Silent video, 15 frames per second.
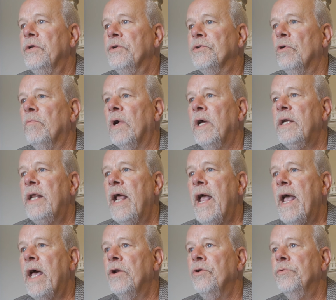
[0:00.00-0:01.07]
So my
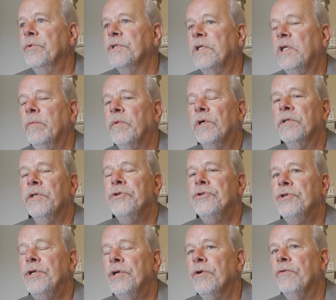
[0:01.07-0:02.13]
dad, who was a chemical
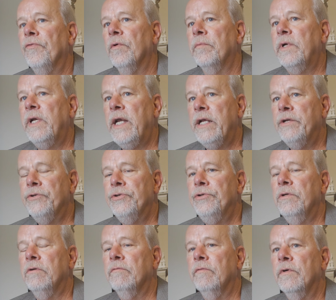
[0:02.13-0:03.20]
engineer from Kansas
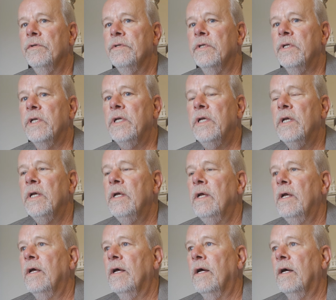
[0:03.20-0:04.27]
University,
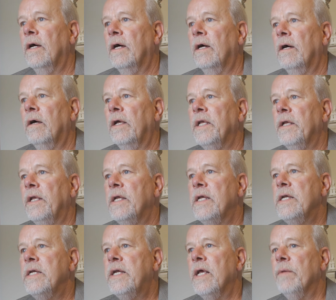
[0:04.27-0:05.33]
uh,
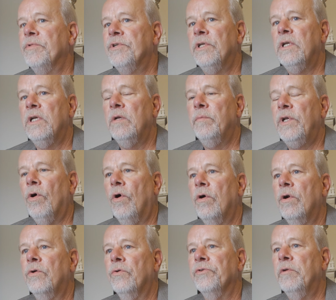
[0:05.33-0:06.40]
he kept sending me
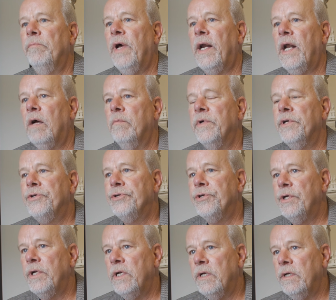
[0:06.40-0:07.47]
articles about how much
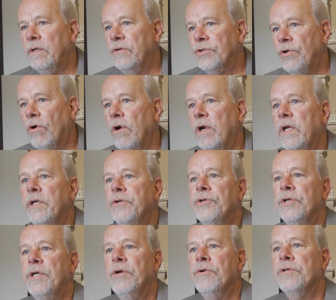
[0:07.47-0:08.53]
starting
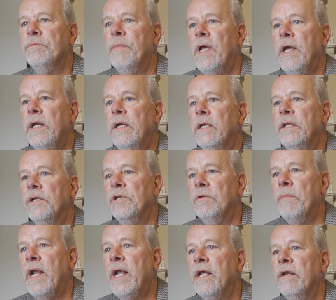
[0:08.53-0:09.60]
engineers made and the
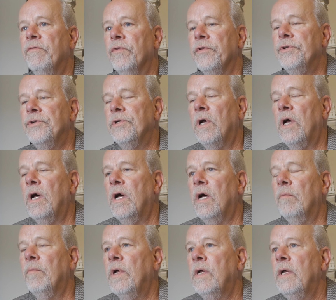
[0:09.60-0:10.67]
demand for the
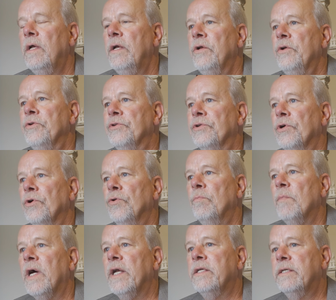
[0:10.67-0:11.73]
job. So
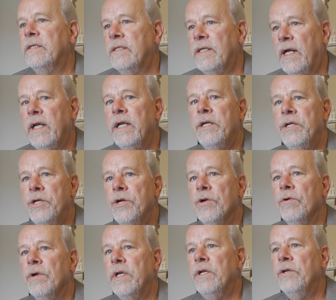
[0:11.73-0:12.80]
my second
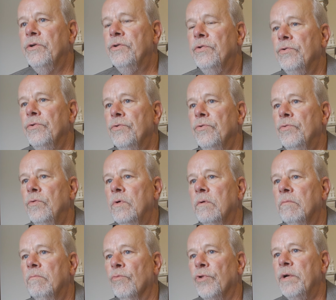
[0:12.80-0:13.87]
year into
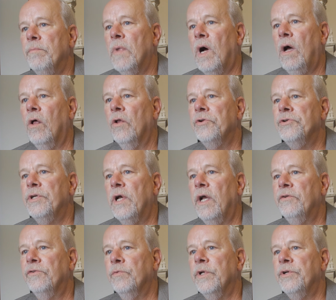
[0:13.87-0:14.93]
marine biology, I
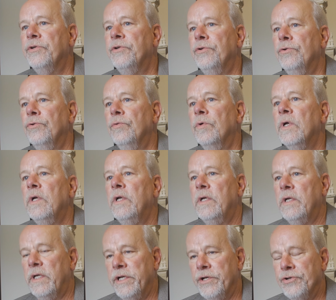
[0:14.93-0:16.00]
switched to
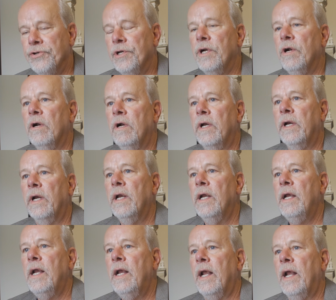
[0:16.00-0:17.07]
engineering
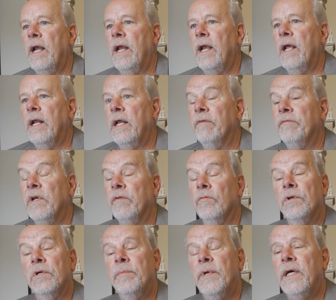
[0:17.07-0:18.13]
and have never
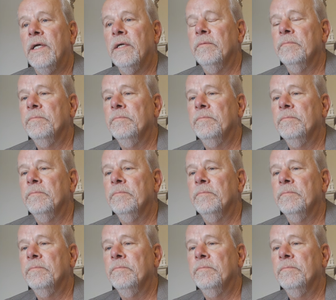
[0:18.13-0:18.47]
looked back.